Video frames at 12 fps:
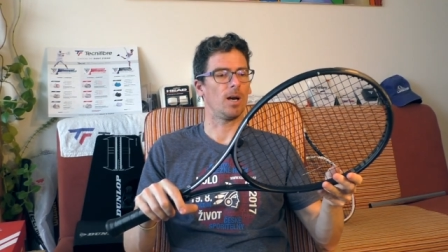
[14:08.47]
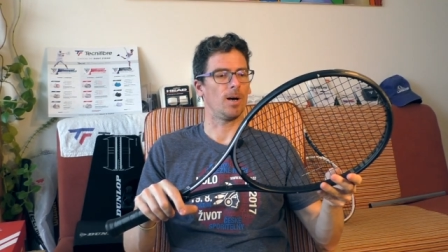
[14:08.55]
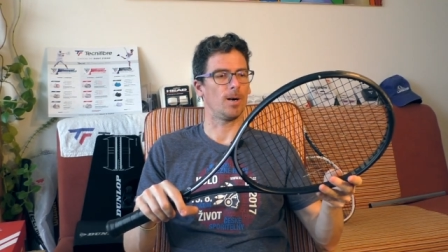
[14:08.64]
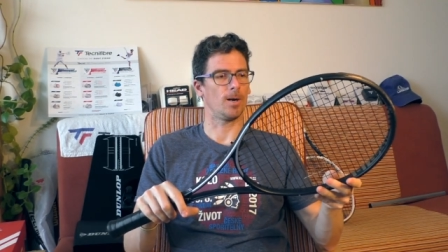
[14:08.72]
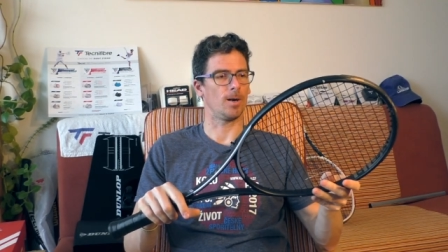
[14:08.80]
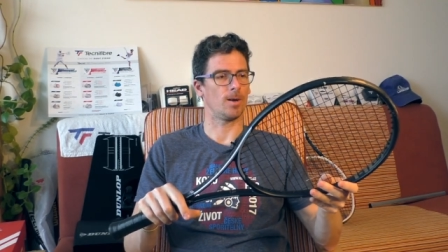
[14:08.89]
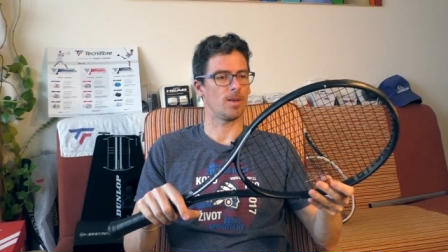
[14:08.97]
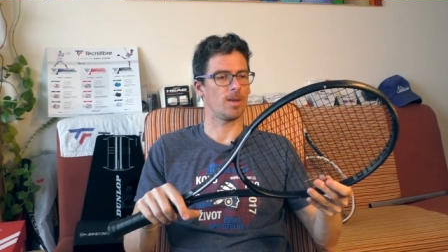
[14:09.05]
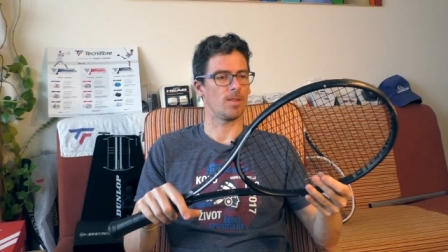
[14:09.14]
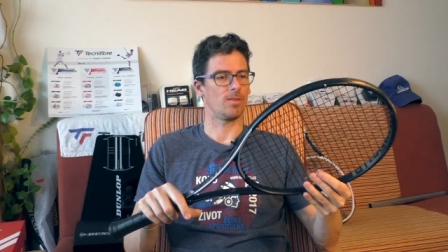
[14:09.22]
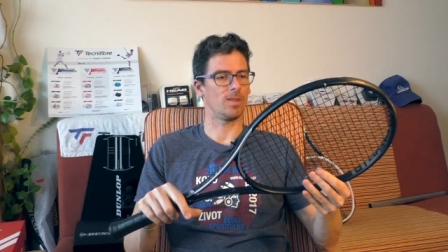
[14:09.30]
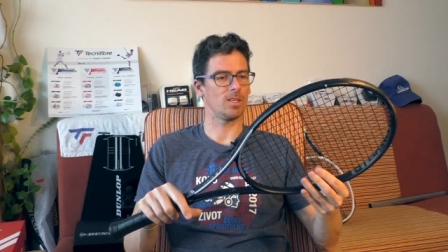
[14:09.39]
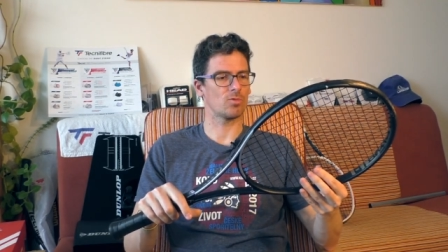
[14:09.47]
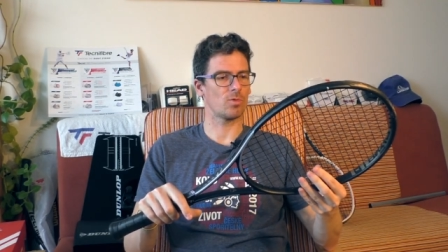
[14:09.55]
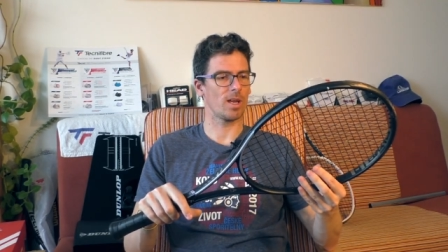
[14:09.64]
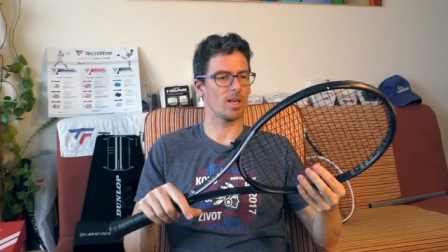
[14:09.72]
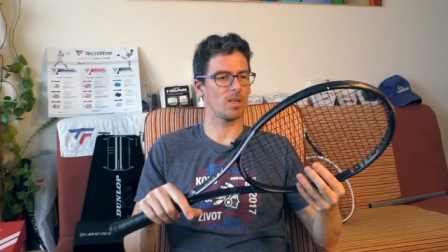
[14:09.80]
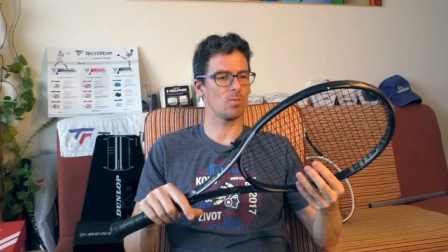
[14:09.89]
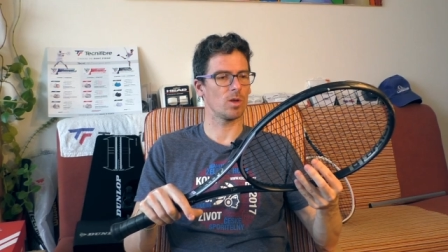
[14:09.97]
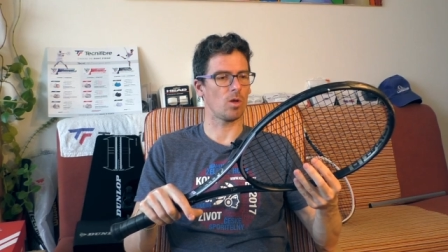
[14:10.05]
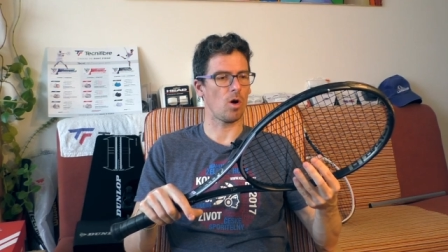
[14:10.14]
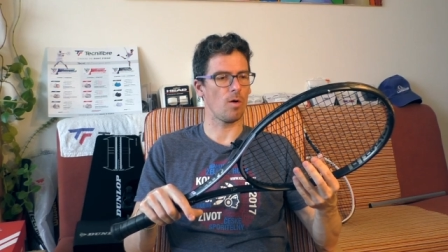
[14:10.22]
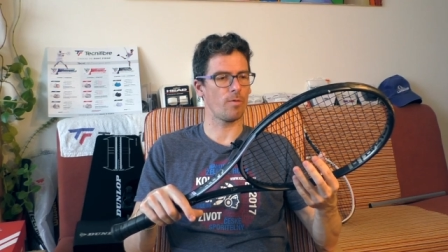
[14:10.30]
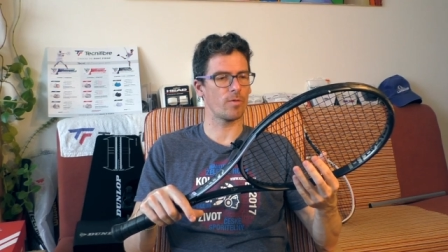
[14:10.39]
Uh, this racket will
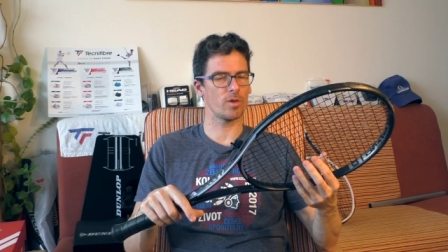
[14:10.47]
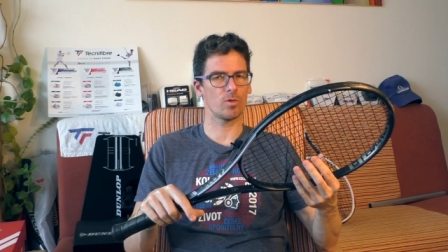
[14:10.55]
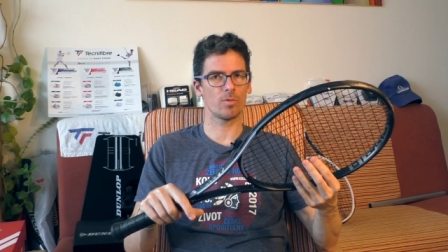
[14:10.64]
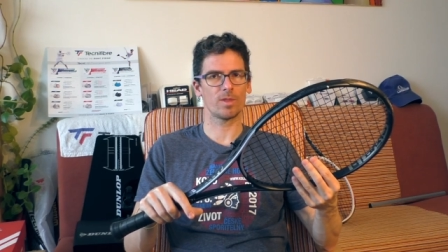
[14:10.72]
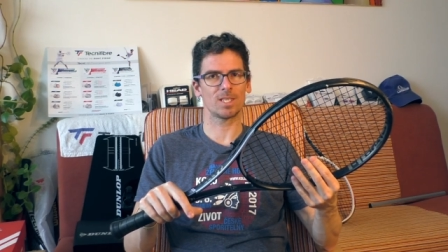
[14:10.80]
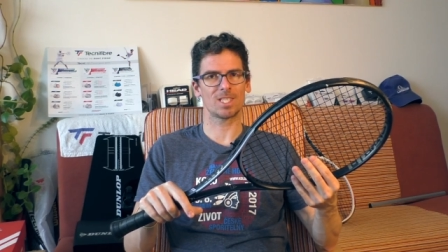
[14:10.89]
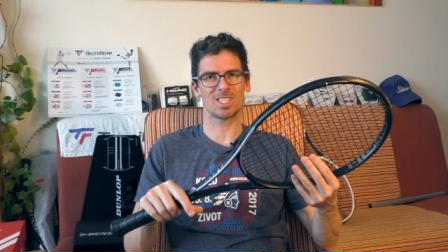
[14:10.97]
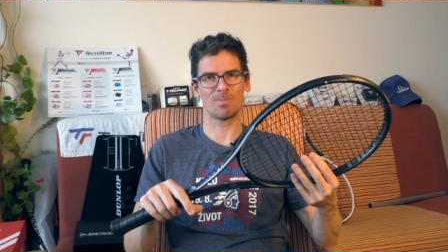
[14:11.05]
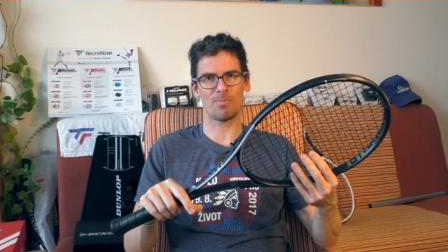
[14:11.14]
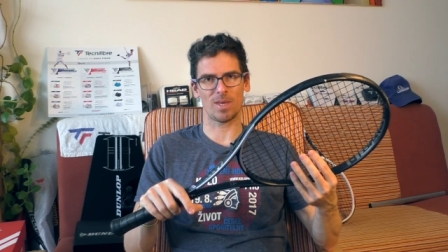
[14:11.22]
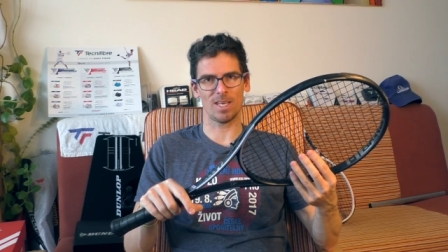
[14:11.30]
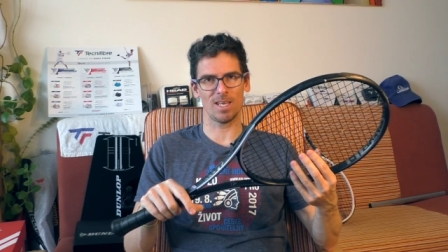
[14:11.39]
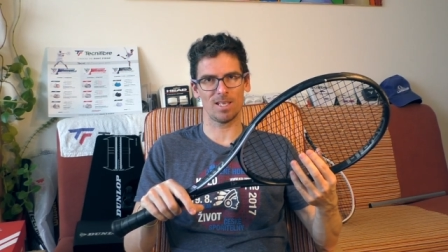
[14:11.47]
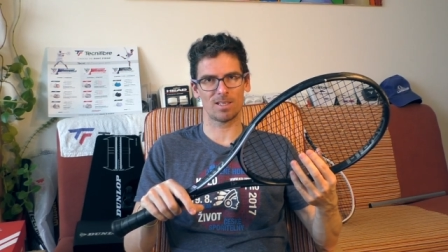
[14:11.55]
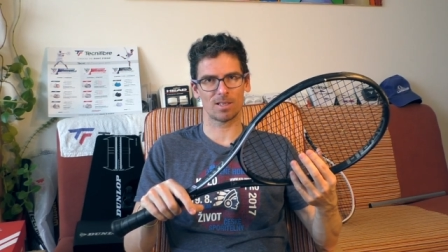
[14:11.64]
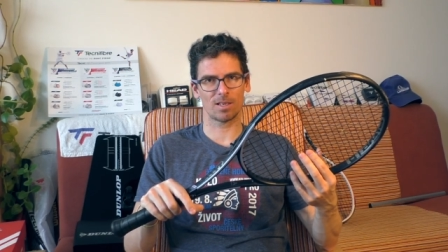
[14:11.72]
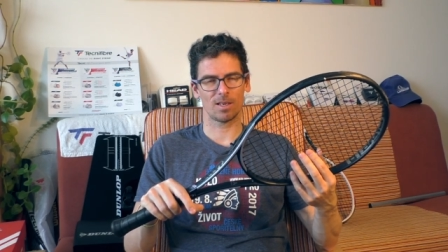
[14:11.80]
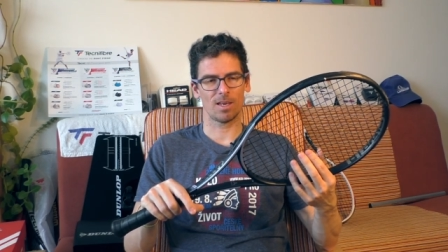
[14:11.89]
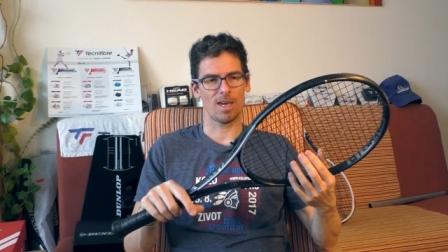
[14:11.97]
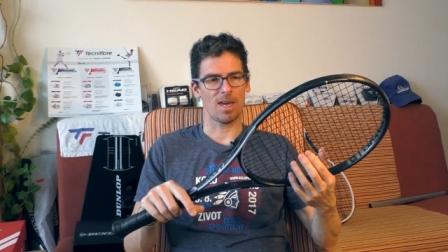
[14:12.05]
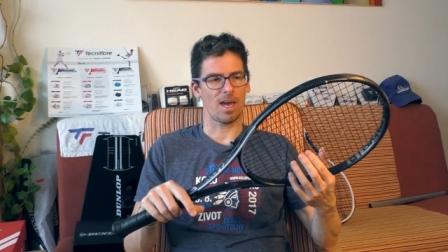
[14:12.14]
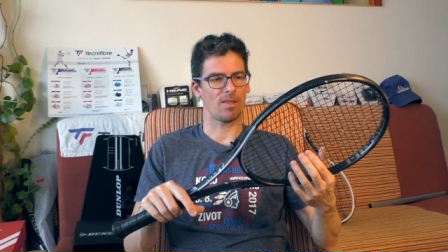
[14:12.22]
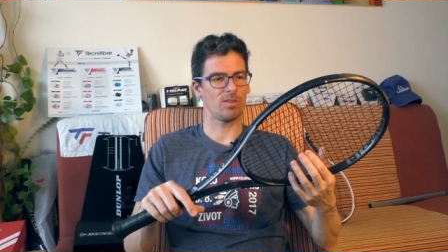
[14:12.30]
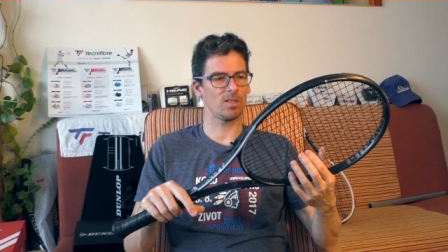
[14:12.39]
offer you the speed,
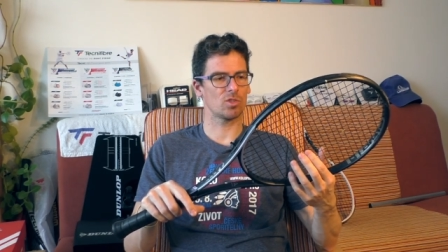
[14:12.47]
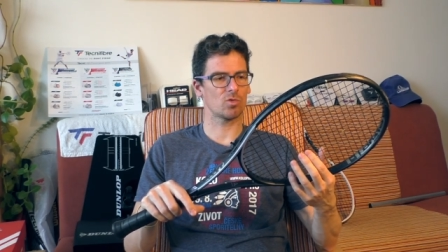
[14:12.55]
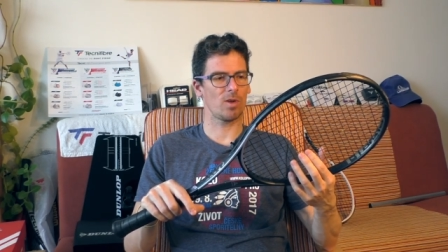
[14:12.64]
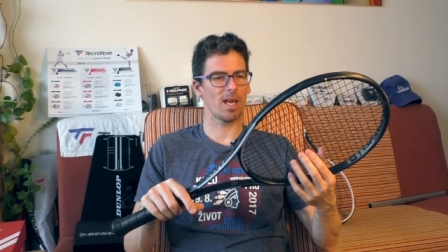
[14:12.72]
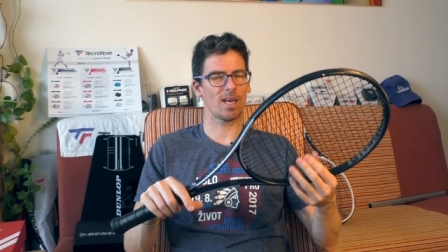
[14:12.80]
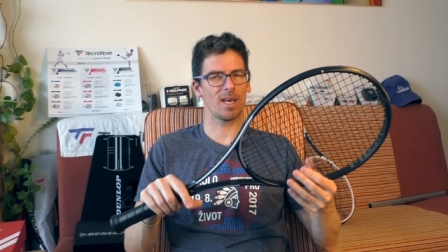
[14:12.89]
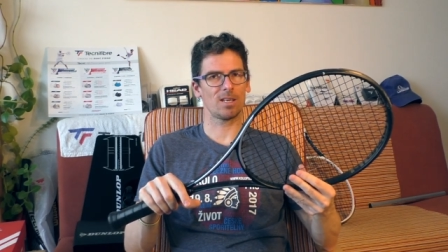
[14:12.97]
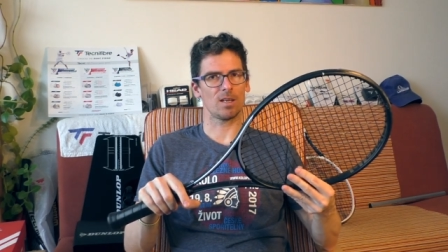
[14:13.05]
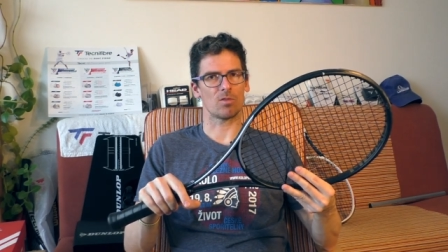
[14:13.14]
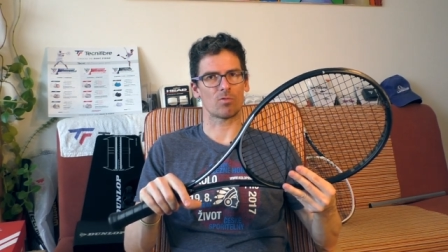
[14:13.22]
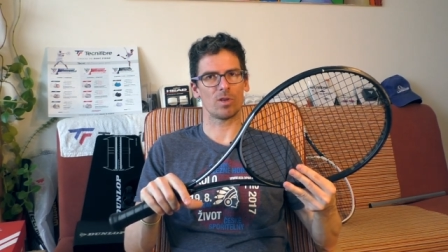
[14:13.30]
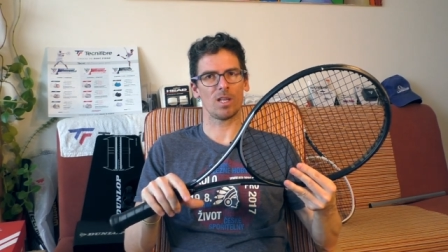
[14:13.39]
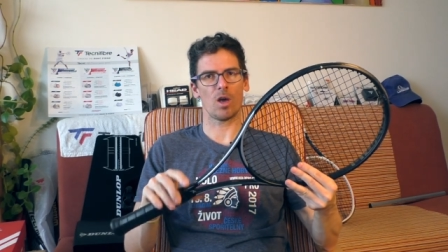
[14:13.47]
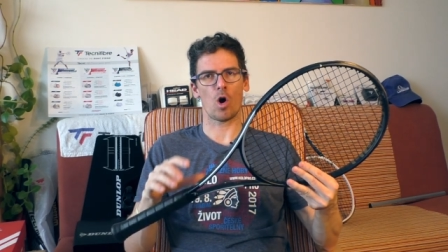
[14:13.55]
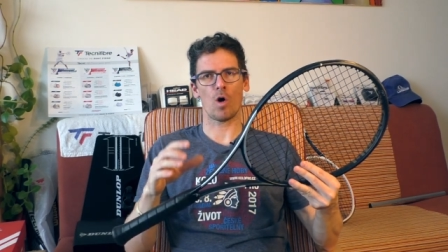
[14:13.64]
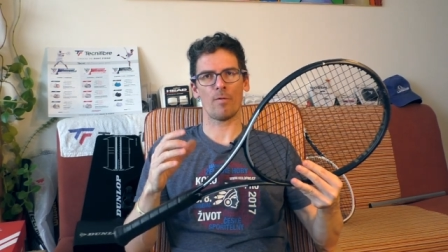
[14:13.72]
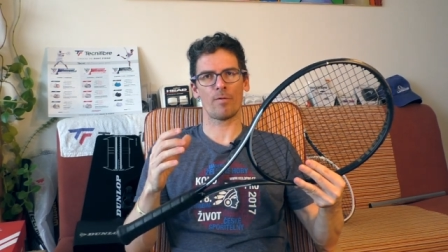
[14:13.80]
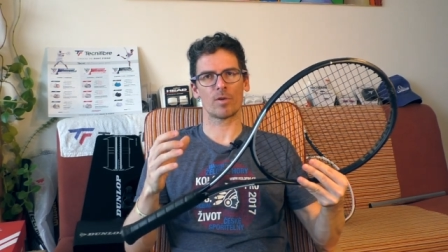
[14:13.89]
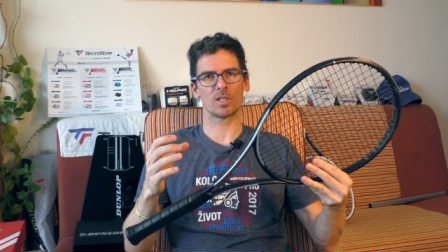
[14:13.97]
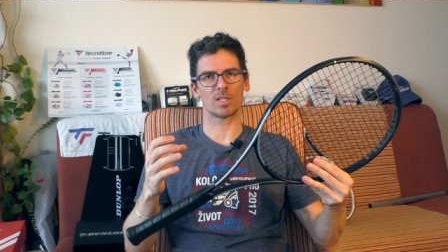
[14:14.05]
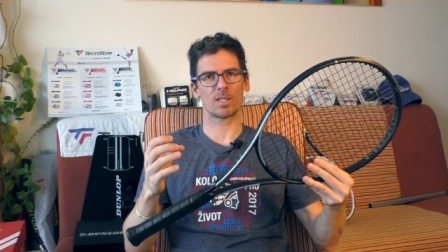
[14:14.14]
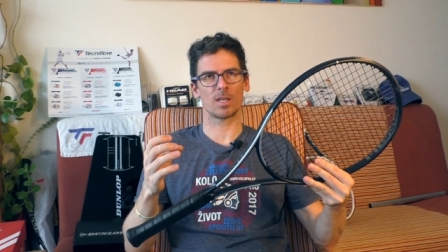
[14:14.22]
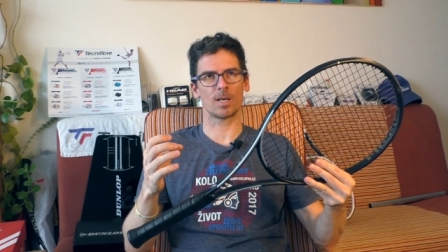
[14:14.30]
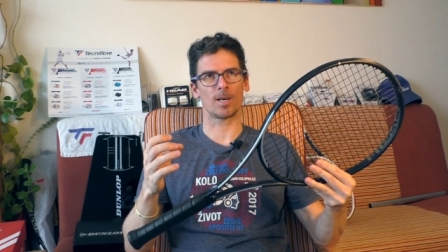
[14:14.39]
and this racket really
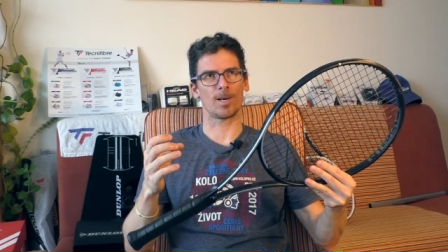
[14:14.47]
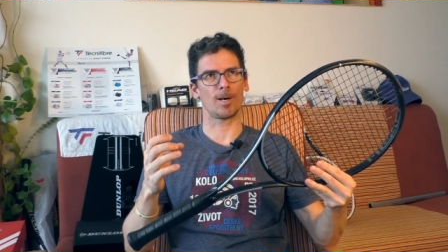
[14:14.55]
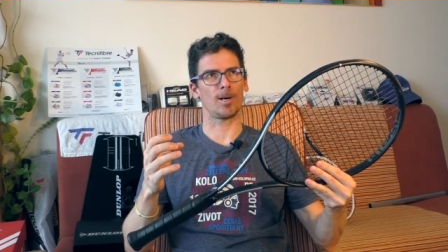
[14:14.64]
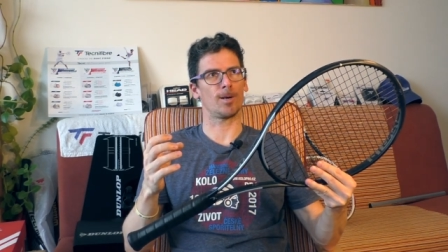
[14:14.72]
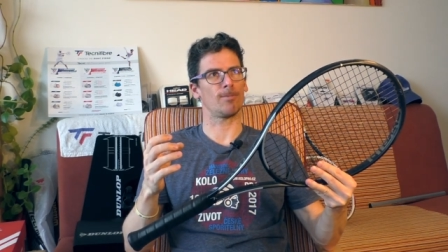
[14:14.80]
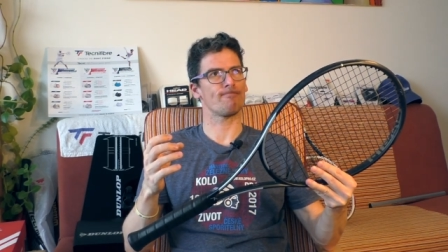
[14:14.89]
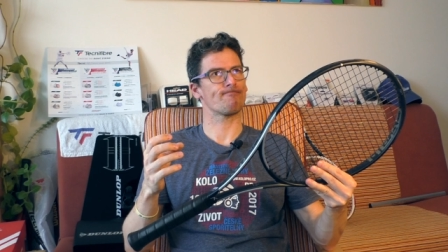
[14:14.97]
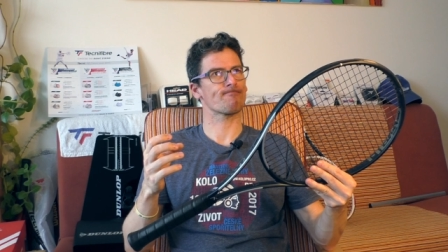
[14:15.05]
offers the